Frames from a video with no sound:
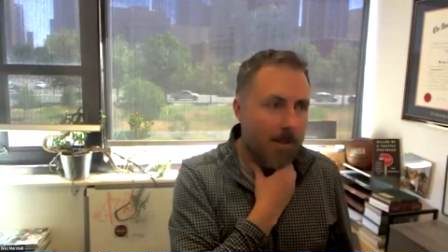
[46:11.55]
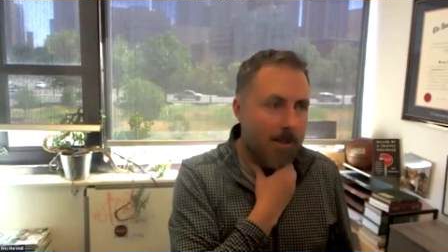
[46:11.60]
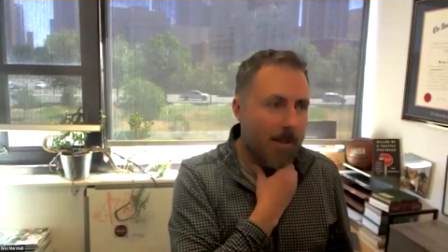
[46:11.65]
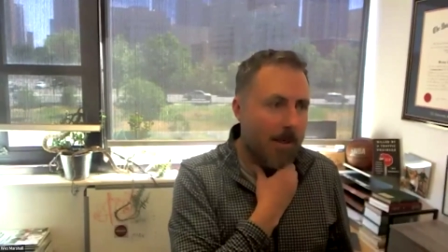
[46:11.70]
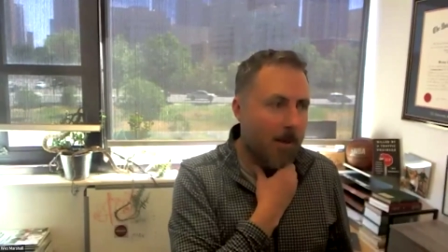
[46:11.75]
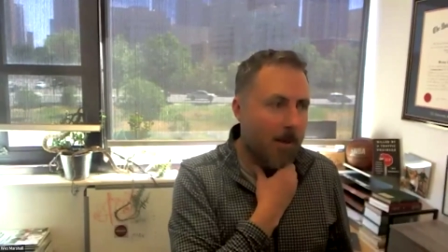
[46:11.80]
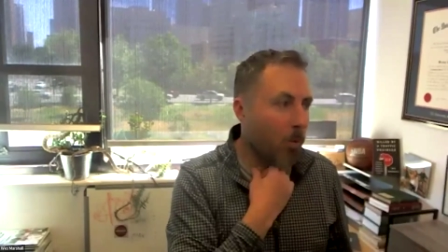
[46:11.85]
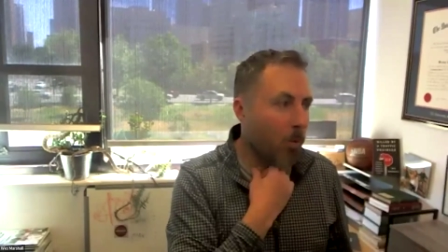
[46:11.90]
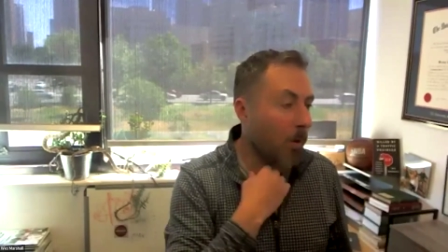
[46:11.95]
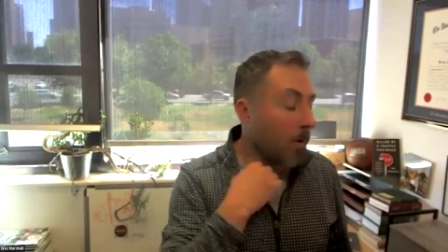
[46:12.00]

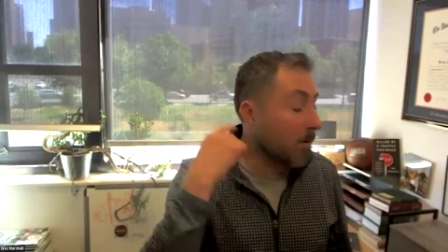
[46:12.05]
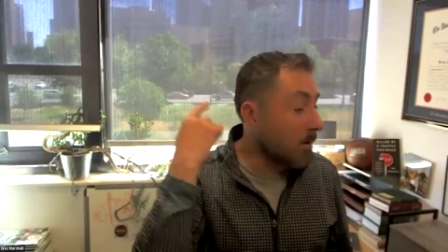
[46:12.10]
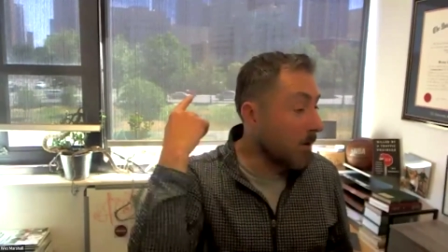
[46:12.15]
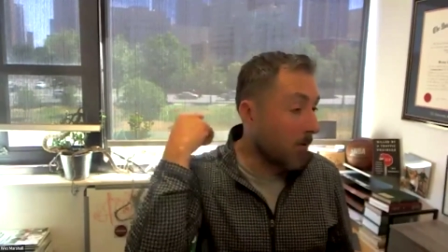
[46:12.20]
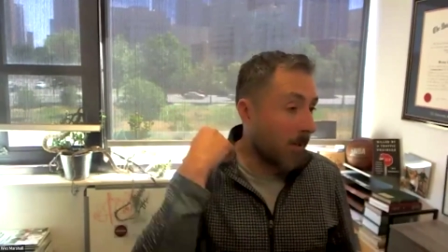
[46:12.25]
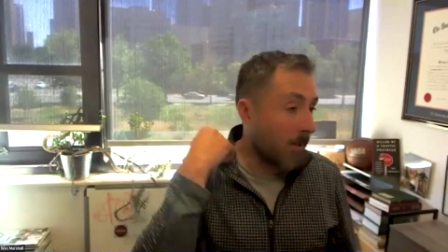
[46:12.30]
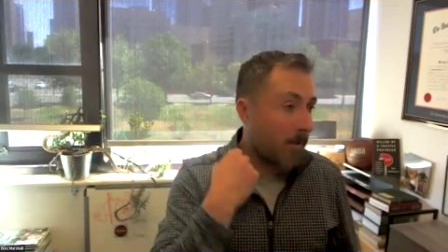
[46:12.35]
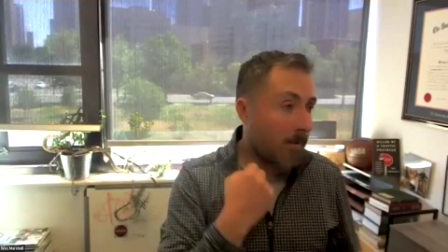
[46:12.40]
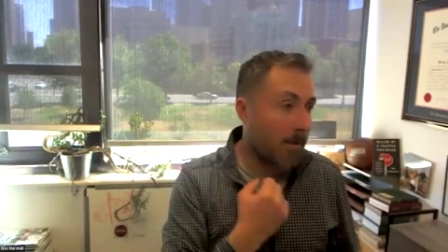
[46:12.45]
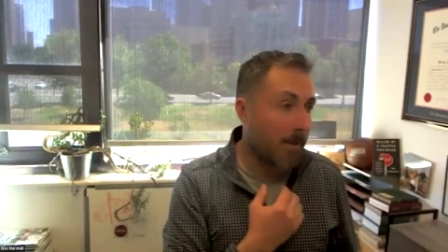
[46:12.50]
Like we're
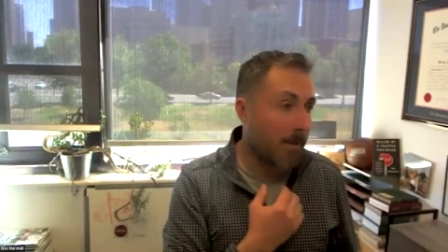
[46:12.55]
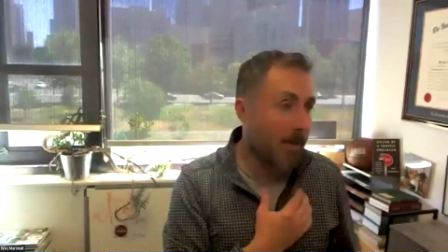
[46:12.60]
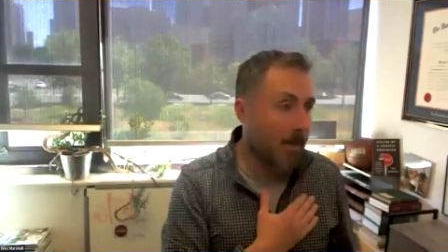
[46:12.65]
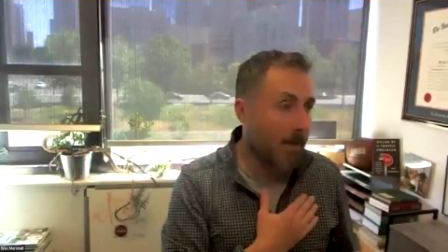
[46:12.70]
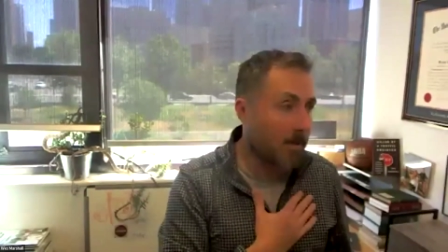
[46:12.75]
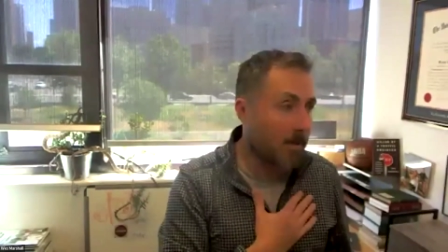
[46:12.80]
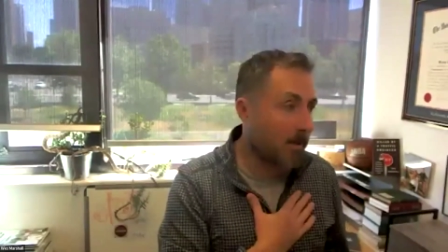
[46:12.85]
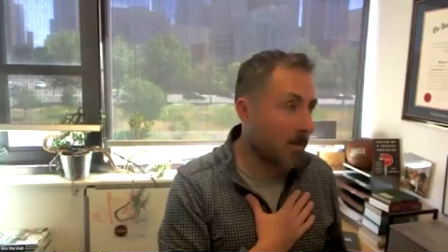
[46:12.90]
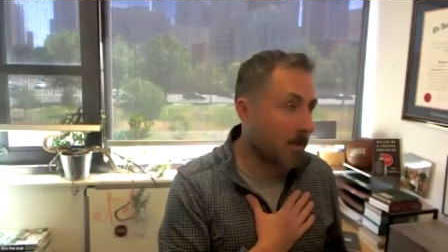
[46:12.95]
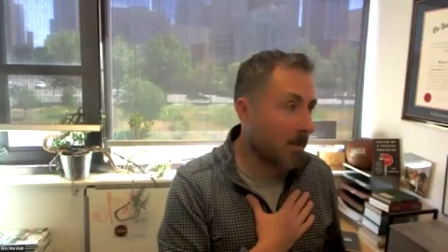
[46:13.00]
doing
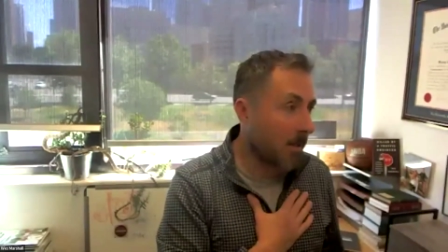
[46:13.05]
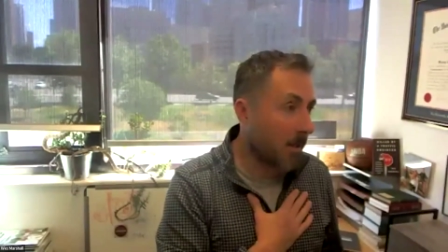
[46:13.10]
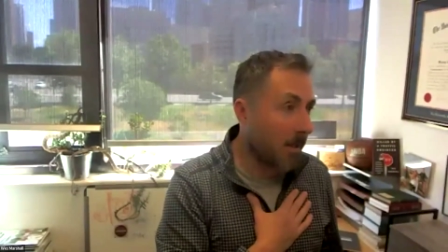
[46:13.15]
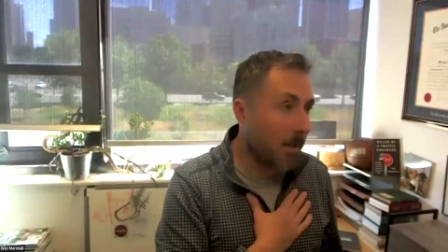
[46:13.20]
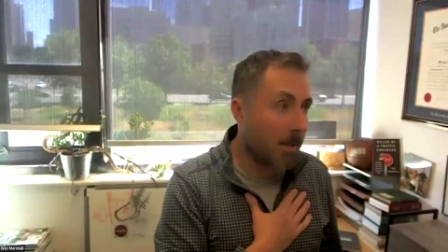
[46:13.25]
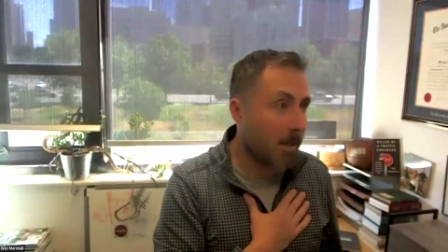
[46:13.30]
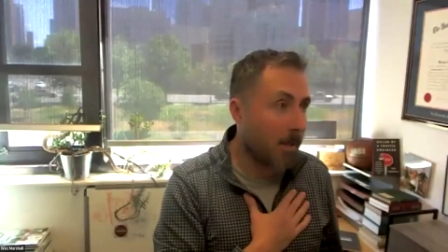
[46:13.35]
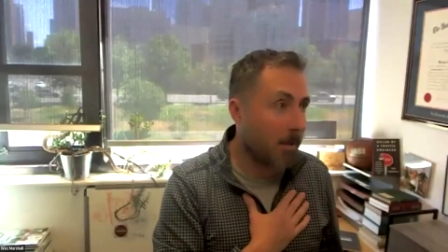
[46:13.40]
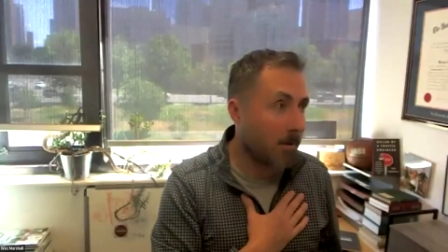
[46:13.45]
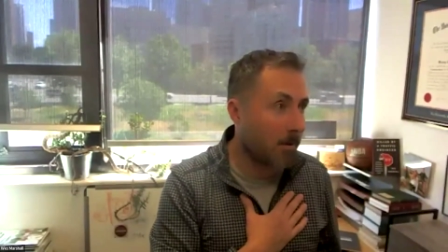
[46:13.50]
things
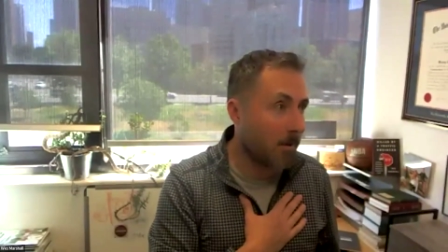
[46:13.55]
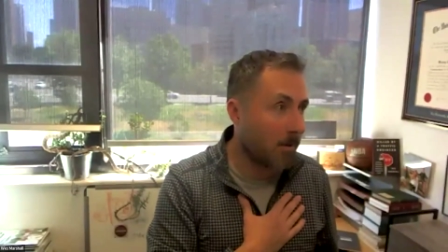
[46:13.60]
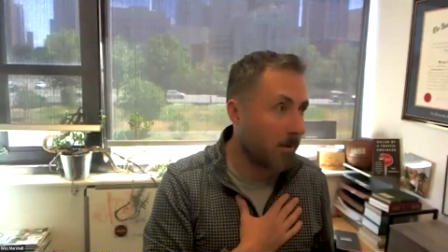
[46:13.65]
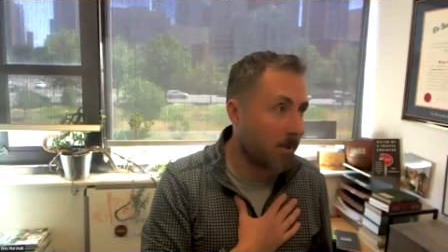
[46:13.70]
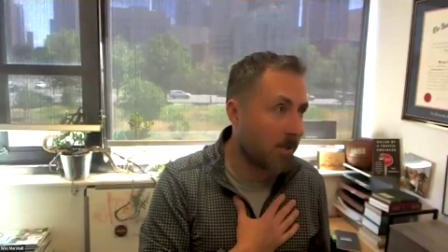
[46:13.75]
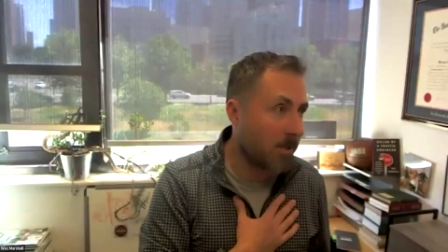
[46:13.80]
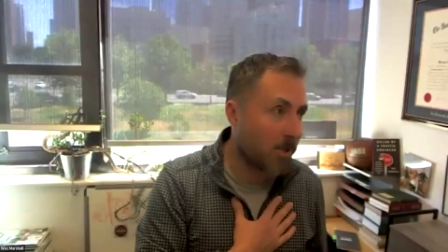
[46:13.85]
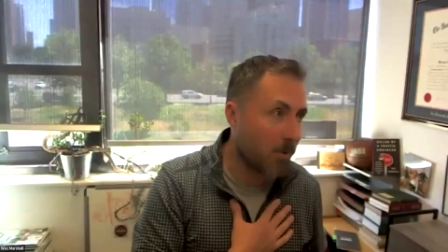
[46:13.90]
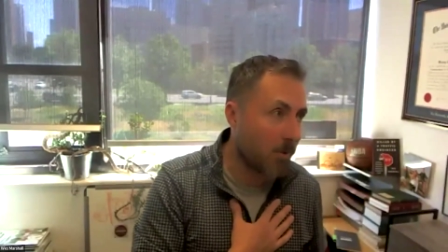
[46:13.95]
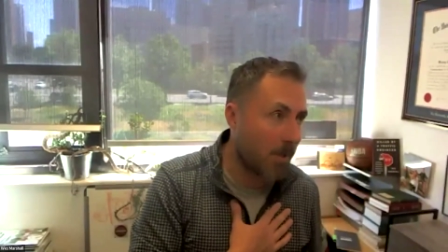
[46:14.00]
here on the
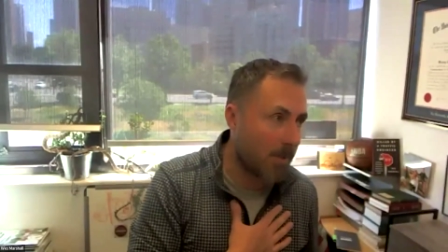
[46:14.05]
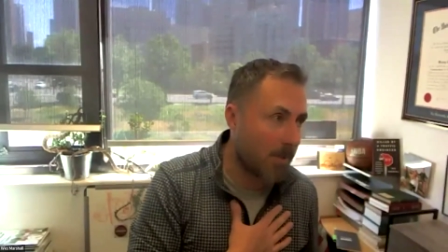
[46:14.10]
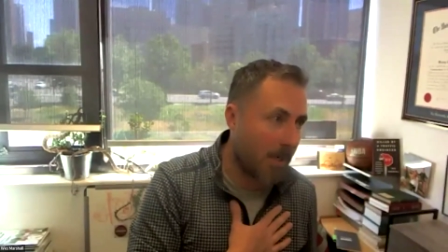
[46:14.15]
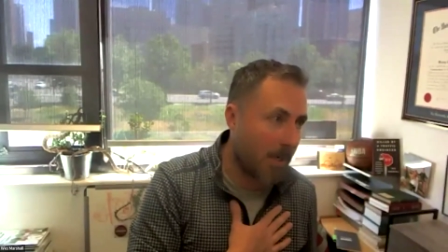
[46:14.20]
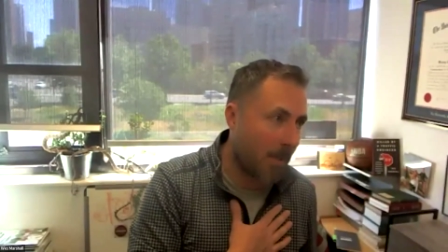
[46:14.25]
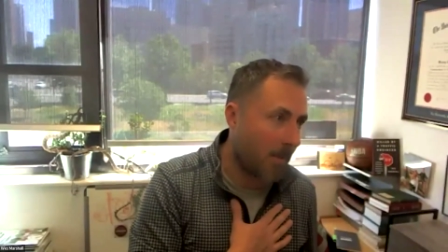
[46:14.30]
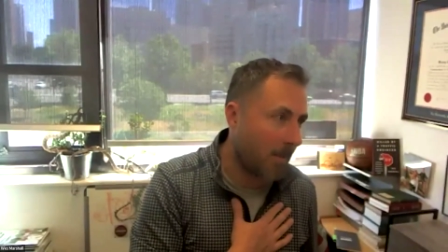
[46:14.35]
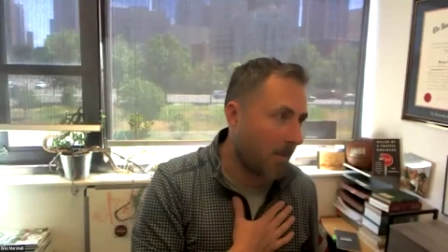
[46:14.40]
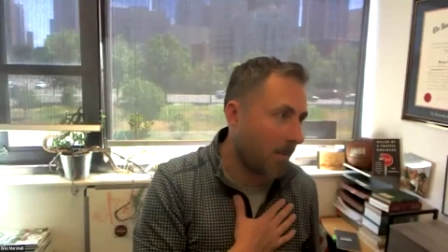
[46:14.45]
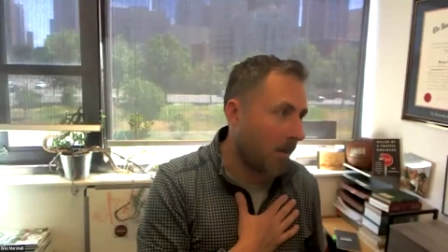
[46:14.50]
street that
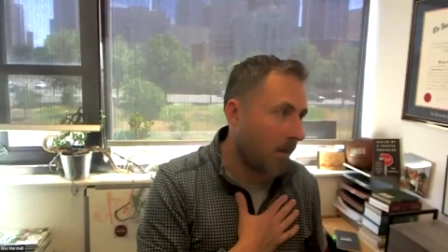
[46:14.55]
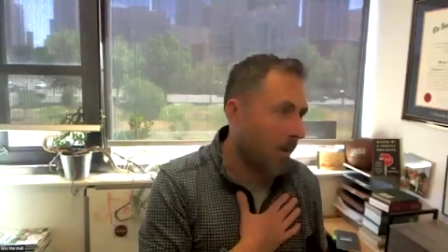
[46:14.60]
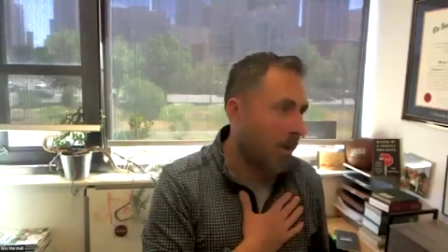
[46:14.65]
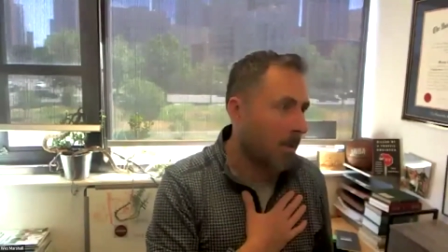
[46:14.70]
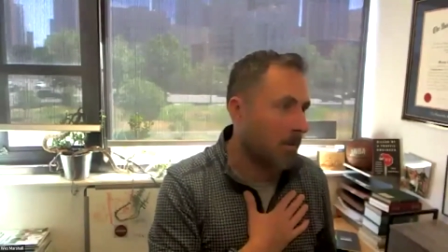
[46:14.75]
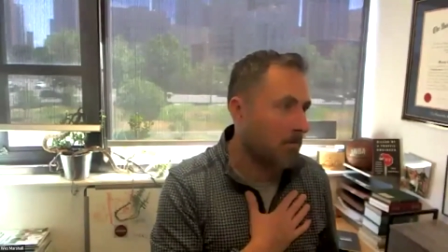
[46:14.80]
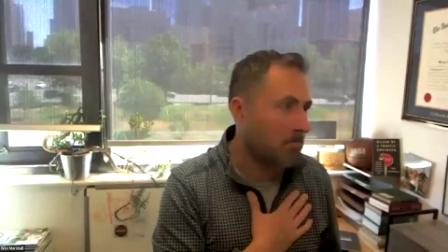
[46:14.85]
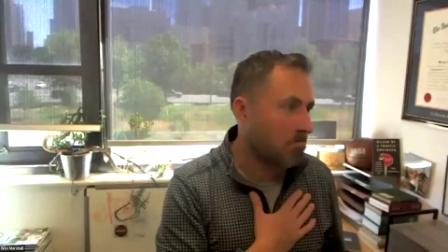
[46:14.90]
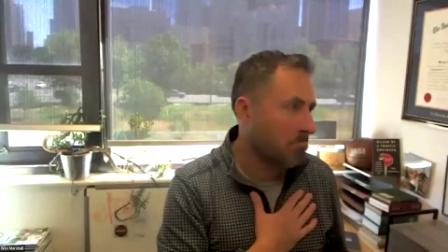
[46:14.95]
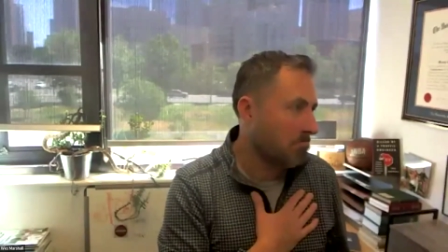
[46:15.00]
I thought